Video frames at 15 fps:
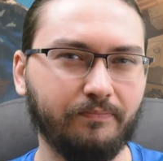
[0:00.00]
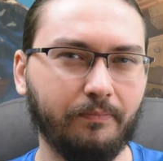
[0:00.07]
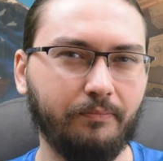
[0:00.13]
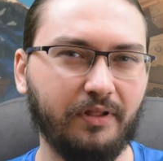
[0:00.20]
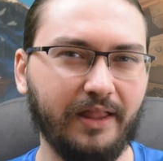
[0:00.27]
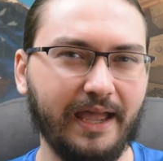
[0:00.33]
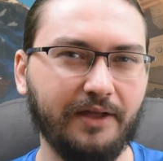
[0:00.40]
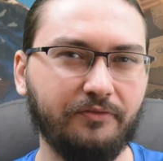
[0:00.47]

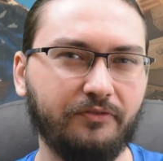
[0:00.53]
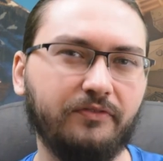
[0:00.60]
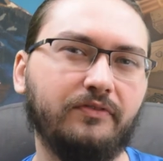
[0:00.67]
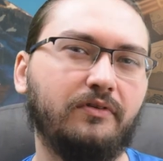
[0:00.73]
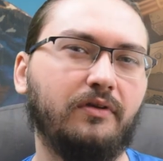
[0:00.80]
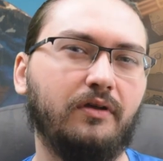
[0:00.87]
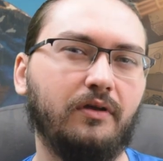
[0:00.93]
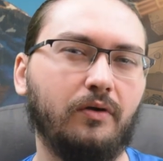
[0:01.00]

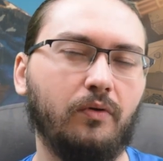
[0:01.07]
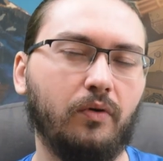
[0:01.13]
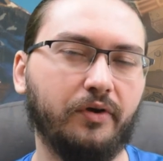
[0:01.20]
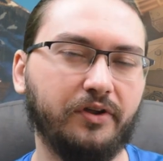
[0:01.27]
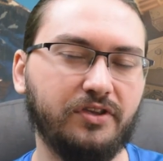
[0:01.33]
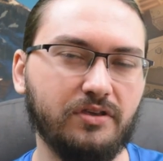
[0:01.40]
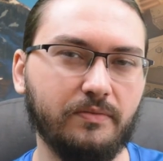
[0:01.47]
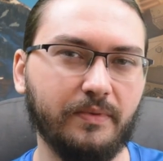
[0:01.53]
Plants or
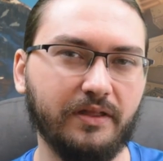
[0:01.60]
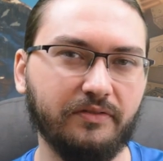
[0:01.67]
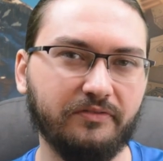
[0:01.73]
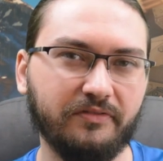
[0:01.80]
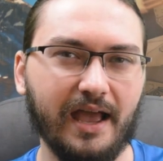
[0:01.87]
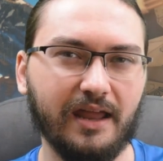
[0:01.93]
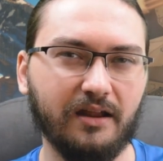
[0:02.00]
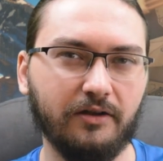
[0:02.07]

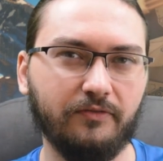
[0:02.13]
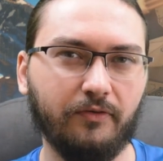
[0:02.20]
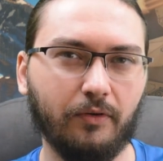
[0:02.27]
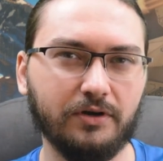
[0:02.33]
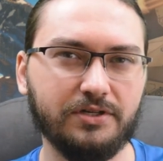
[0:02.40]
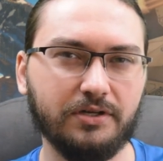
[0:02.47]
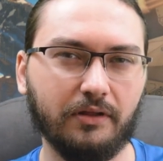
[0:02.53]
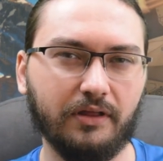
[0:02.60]
humans? And
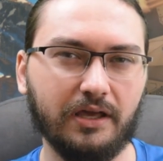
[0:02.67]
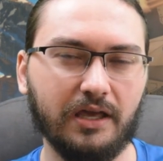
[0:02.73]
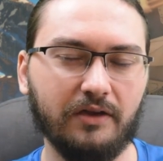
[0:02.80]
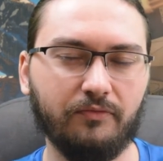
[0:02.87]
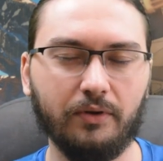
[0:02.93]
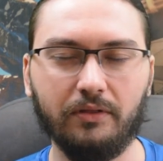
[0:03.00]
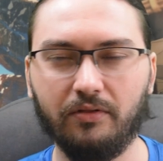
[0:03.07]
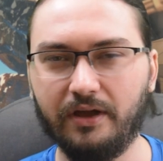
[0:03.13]
unfortunately,
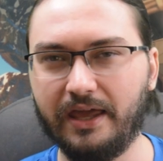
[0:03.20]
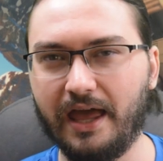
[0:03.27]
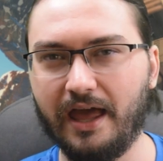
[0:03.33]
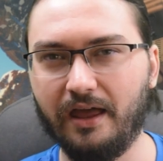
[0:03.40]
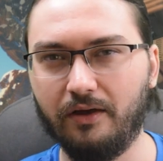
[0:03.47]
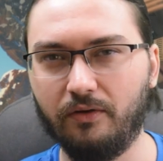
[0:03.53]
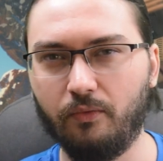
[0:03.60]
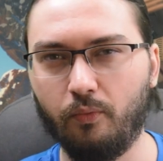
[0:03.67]
if we look
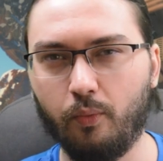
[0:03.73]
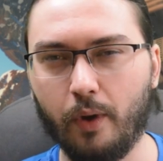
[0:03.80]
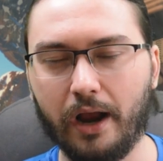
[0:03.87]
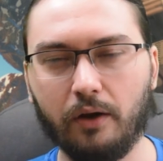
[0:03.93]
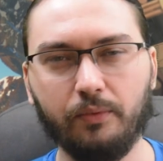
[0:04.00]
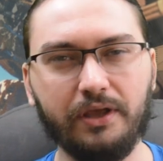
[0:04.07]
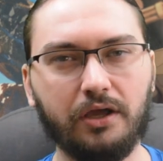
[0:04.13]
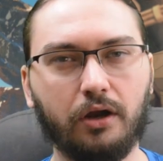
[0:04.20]
at
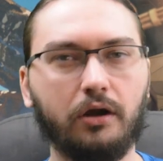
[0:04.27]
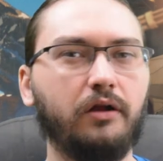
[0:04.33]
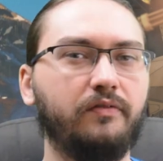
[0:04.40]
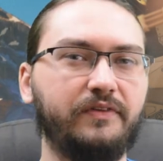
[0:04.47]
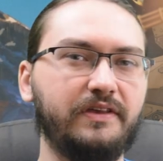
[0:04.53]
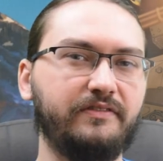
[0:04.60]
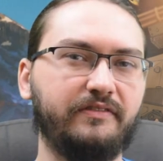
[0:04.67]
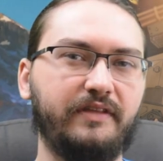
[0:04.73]
where we
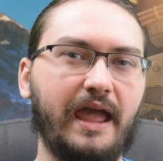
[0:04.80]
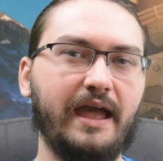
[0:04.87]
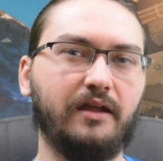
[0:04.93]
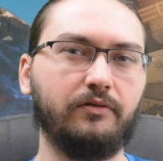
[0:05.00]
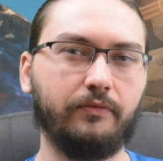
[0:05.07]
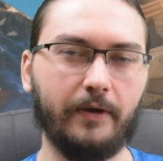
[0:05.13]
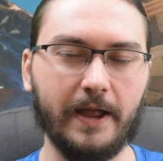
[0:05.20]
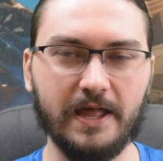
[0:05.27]
currently
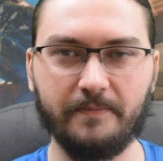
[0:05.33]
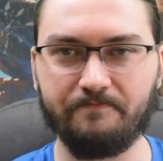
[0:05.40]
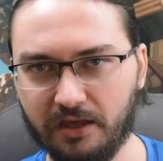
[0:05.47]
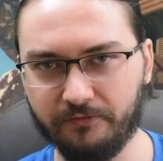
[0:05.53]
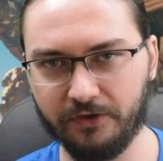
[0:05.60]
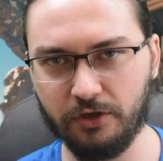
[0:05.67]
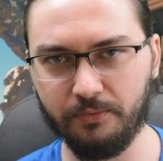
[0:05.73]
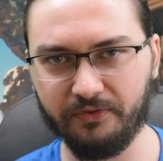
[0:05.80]
stand, right,
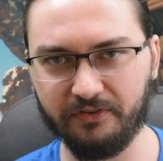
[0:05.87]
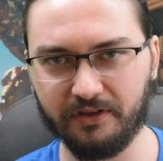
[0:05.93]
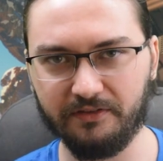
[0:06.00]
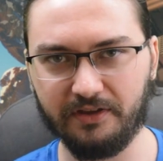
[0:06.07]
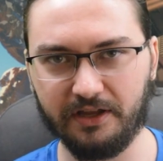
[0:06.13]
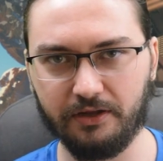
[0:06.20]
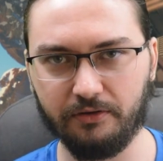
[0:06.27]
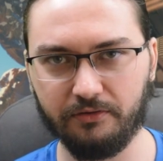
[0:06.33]
if humans
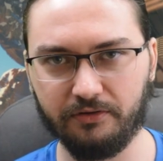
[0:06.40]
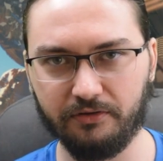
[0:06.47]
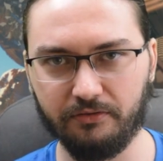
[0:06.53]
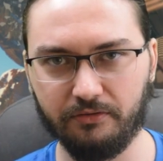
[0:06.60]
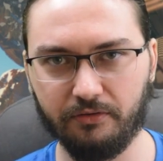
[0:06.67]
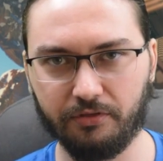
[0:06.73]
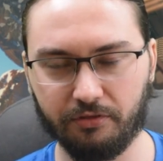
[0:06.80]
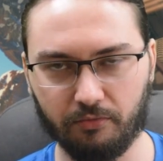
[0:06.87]
continue
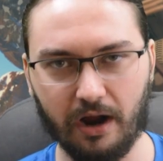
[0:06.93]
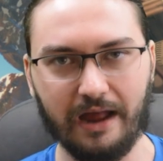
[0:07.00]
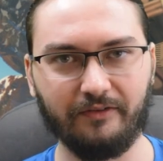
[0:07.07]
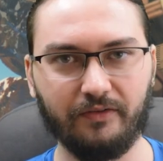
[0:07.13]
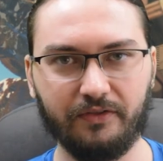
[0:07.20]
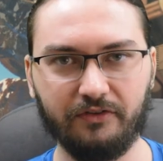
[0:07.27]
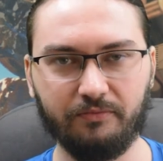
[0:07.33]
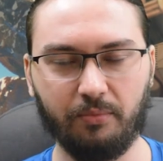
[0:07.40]
to thrive
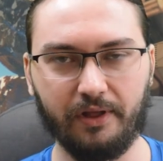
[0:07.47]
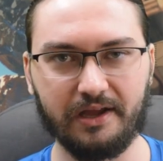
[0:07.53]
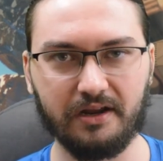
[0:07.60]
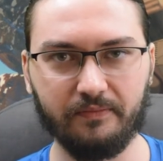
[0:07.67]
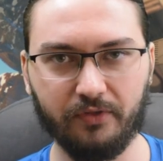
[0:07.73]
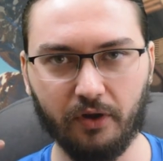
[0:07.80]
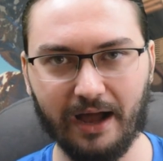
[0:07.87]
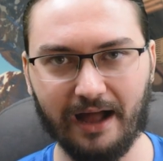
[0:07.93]
on this
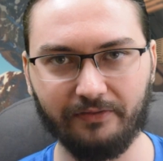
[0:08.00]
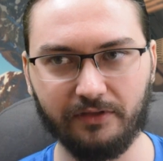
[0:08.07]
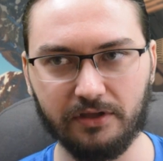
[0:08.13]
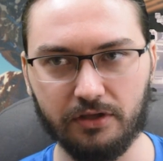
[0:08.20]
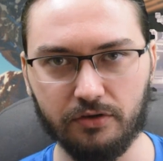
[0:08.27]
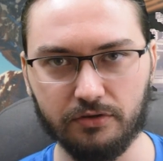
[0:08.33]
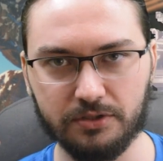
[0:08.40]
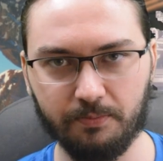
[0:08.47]
planet, they'll have to
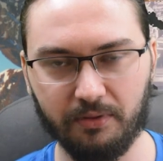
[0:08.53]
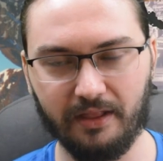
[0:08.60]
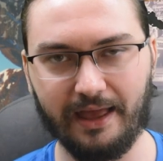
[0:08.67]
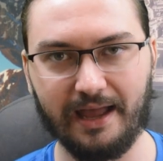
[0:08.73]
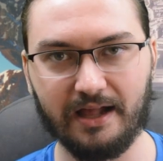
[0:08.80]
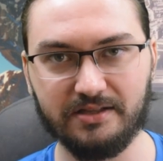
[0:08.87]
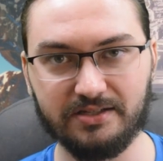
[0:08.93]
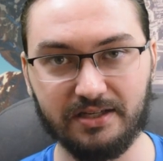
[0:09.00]
use
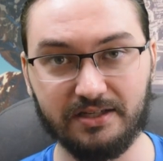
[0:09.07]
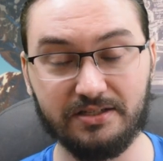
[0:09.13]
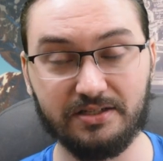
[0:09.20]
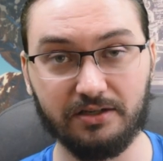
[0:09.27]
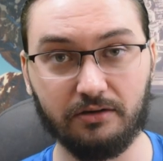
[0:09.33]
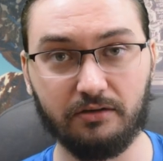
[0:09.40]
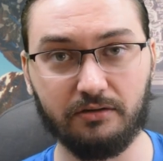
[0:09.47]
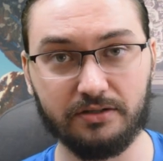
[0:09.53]
plants
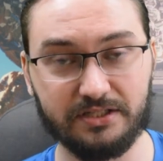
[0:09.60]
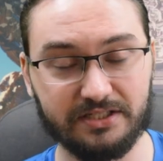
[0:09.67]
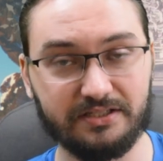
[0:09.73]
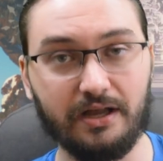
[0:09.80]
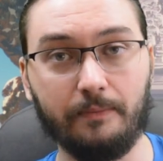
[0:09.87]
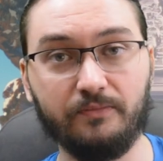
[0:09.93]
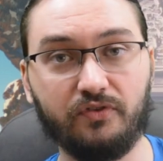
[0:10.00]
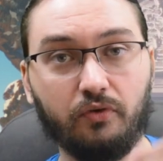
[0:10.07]
until
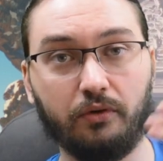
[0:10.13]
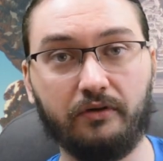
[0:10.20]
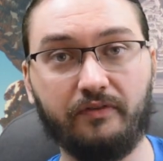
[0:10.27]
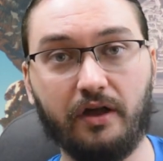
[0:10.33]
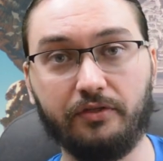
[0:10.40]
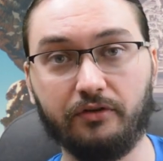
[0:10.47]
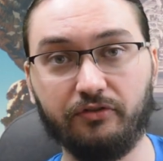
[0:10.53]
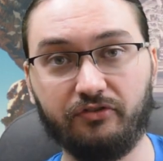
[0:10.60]
some sort of
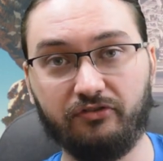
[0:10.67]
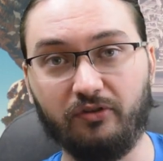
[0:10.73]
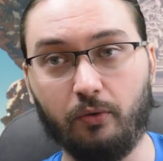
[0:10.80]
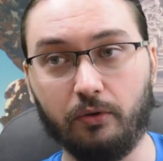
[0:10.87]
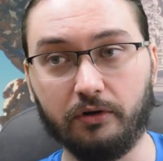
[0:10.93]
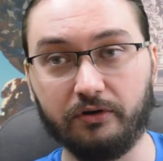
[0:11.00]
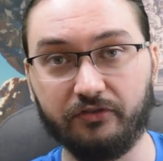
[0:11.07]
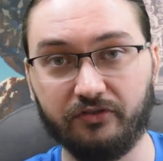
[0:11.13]
other
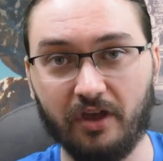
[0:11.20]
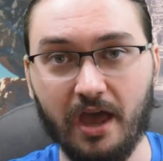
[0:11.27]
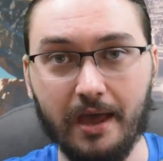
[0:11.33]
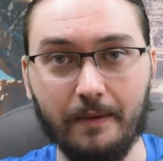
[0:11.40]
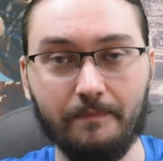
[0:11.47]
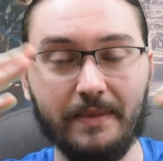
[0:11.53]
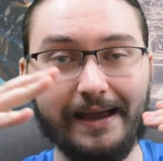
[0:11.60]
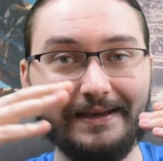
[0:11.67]
source
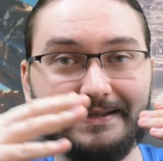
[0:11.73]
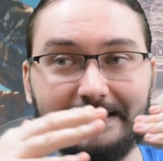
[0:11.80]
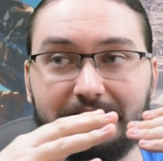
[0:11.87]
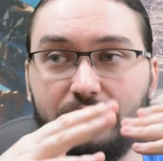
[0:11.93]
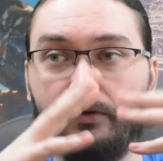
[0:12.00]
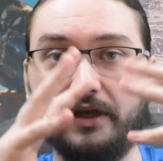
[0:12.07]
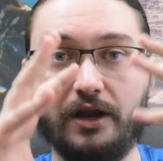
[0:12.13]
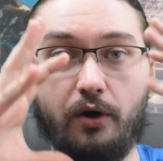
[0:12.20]
makes it
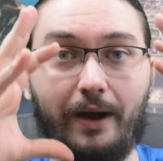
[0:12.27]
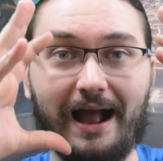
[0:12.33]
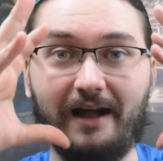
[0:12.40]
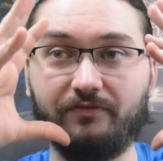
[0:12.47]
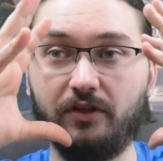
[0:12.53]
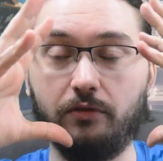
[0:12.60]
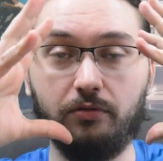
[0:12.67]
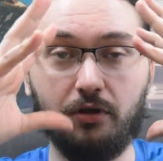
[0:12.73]
so they don't
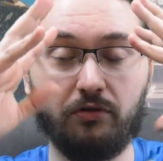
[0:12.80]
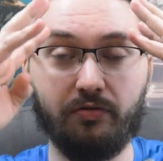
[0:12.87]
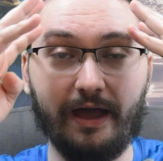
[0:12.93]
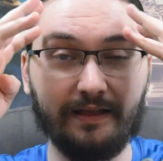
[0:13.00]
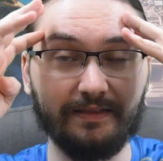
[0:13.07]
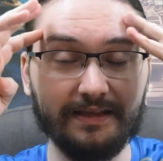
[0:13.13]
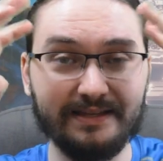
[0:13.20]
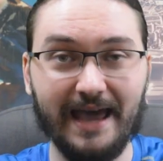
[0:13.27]
have to look
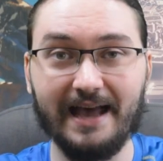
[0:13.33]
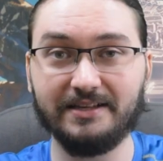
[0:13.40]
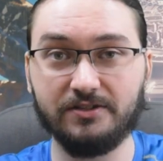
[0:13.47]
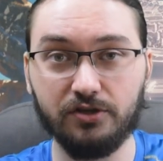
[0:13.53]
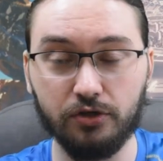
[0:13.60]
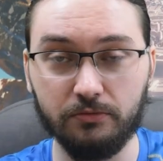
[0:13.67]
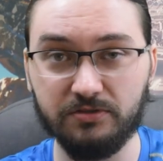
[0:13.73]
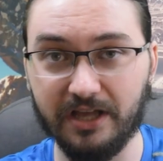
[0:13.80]
like the test
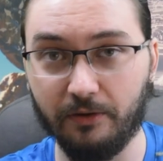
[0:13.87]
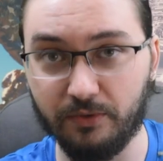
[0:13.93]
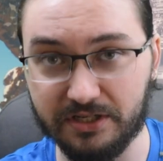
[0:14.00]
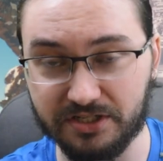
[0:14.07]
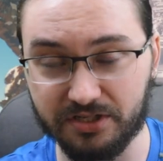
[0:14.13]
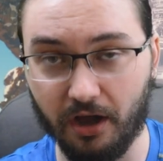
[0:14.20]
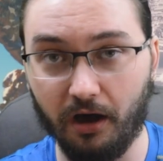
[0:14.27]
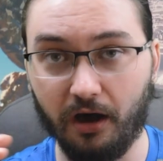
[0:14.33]
tubes that we
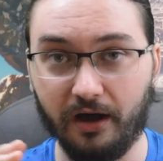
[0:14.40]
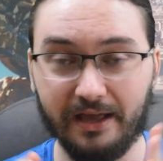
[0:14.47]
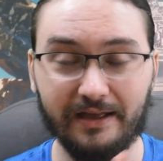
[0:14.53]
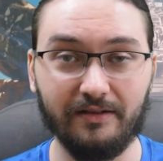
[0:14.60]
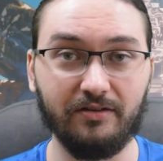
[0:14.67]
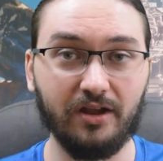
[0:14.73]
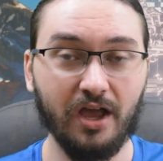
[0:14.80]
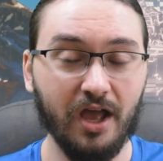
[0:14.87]
saw
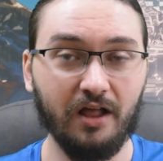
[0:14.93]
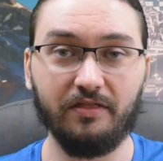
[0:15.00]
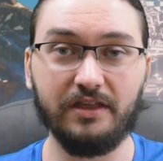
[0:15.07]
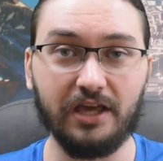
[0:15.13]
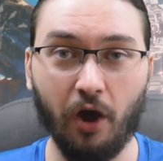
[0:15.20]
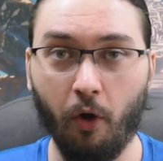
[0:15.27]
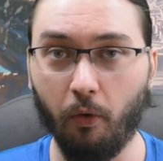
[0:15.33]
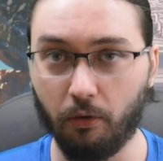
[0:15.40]
in the
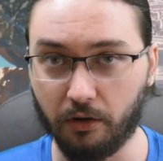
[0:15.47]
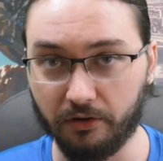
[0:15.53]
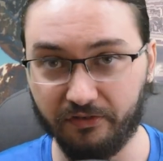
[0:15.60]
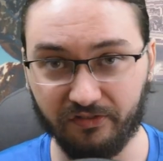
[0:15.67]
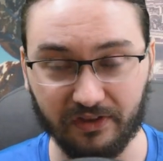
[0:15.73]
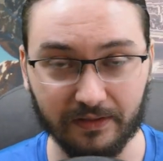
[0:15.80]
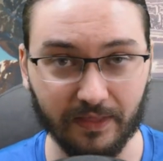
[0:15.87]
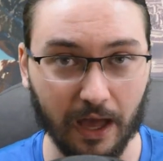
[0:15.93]
horror
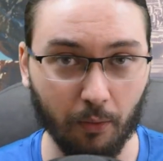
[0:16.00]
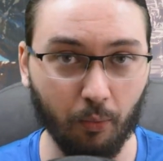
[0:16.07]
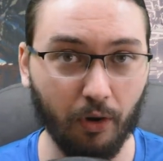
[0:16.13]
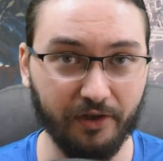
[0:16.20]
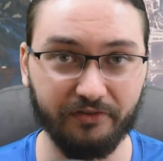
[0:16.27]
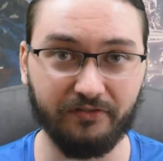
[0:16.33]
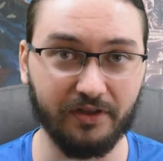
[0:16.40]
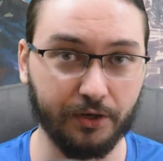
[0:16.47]
scene that
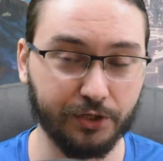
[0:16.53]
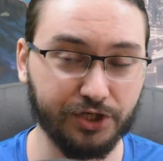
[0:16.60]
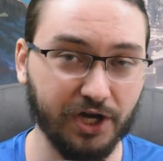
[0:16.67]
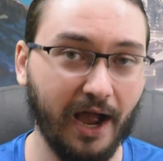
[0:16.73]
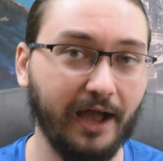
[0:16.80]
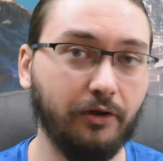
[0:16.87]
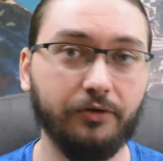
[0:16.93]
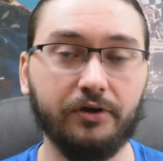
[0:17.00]
was their
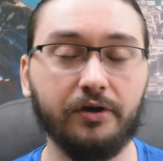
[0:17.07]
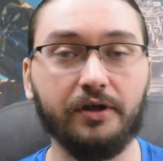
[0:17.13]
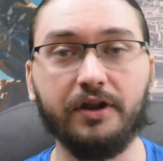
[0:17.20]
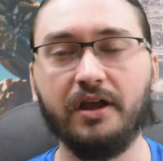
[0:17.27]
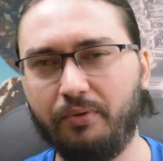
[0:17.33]
childhood.